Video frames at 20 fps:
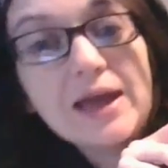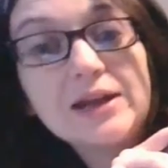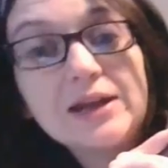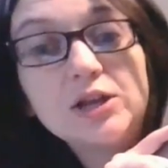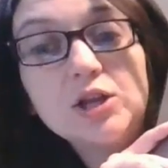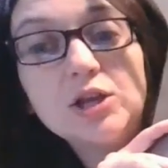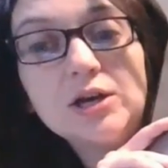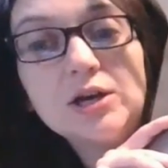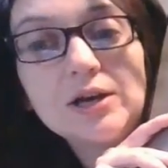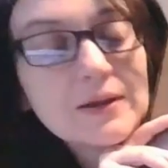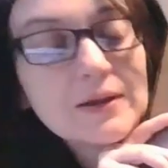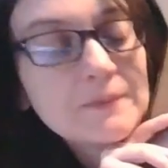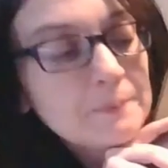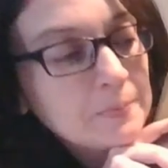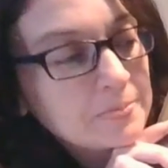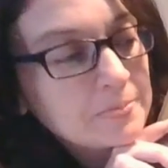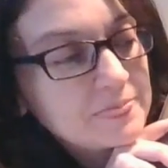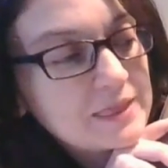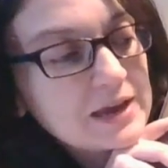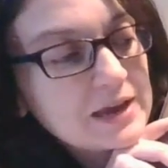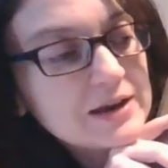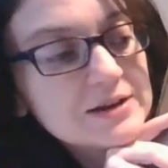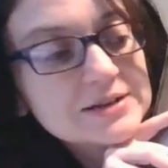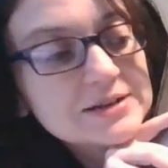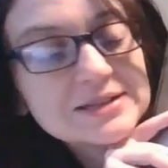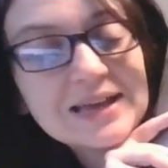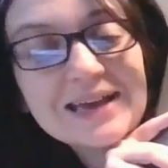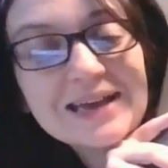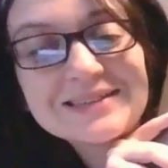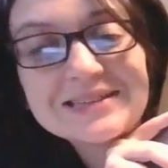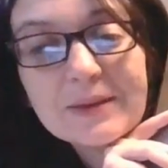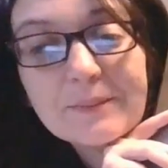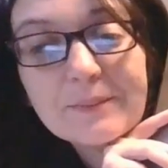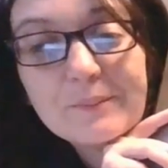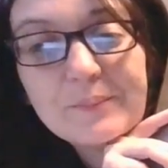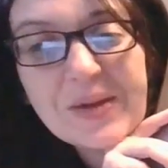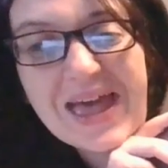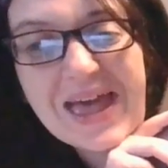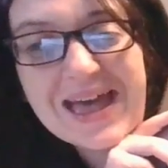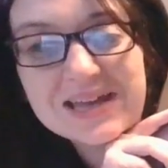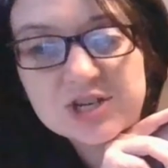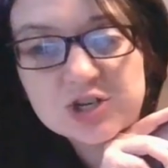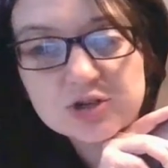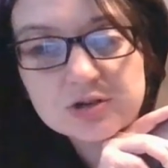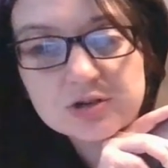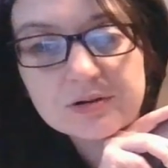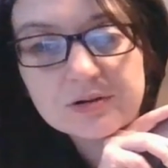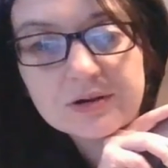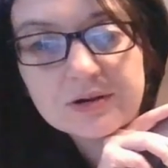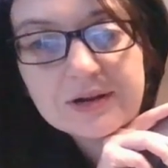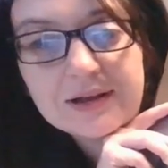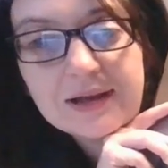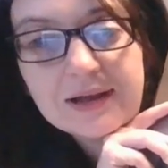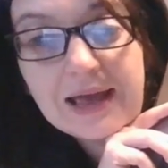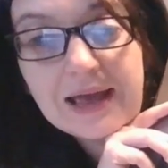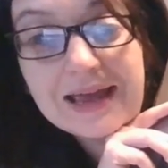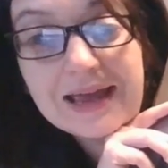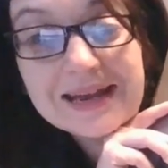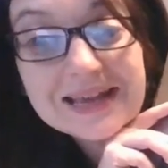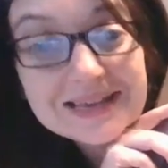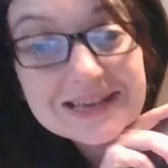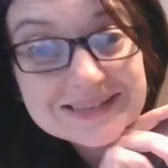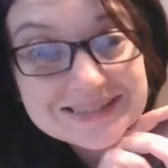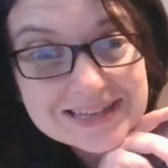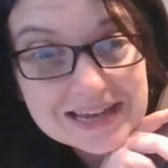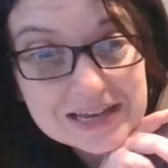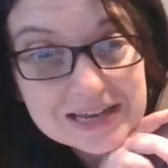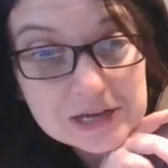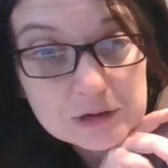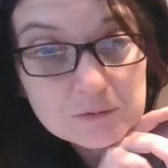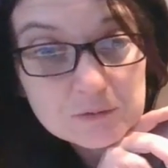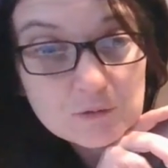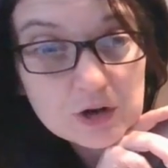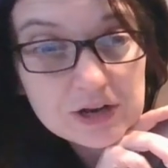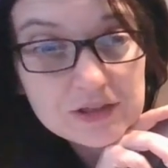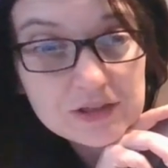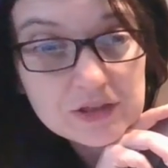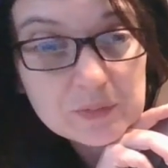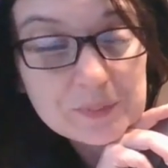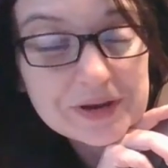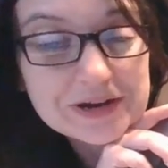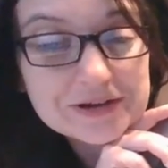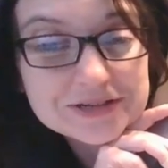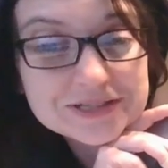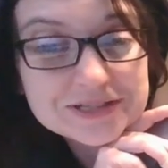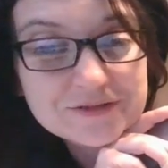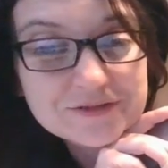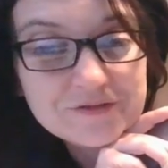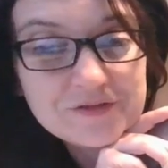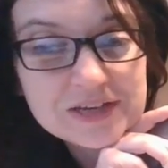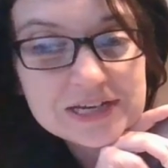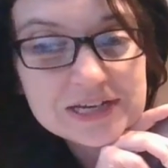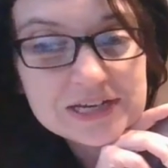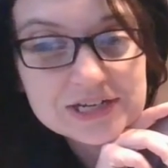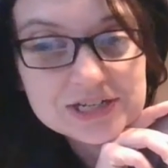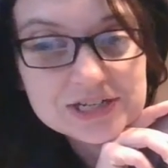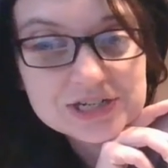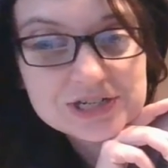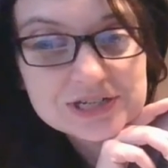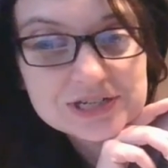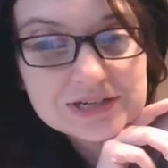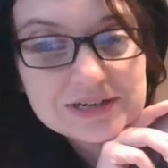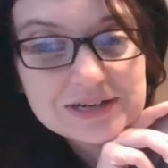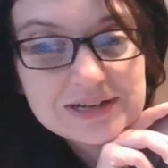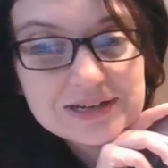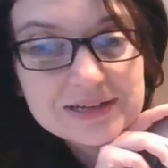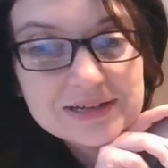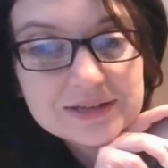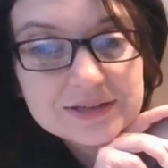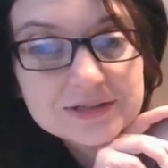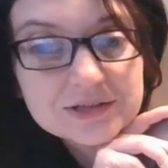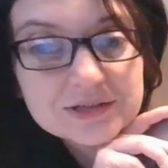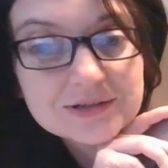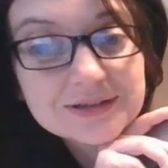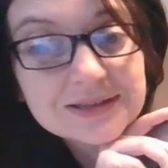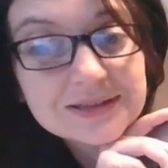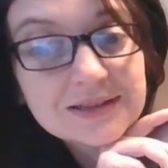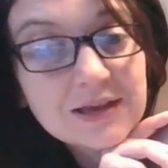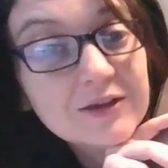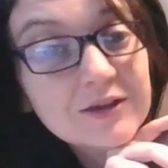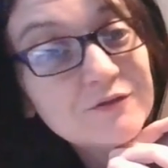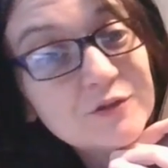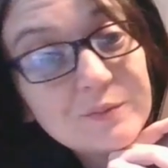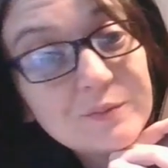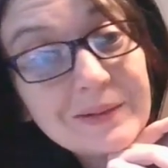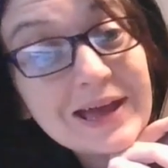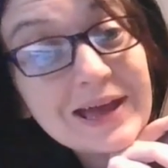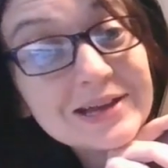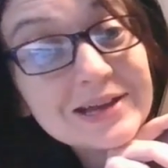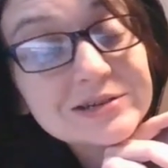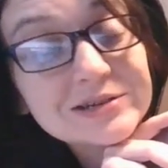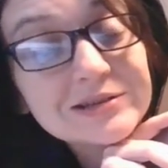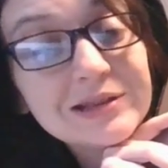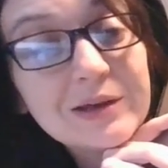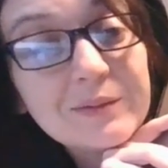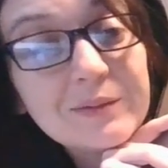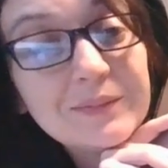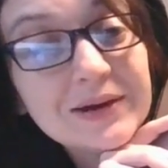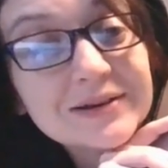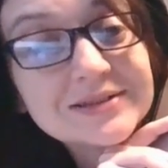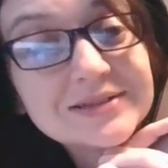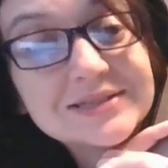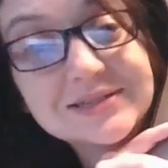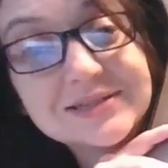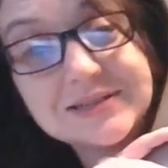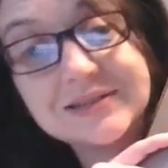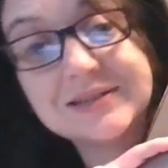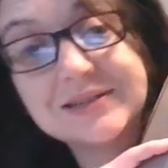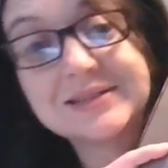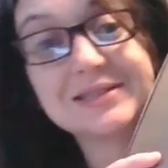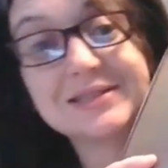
And look, there, that's a badger. And he's taken one of the bear's fish. Good thing for Badger that Bear's still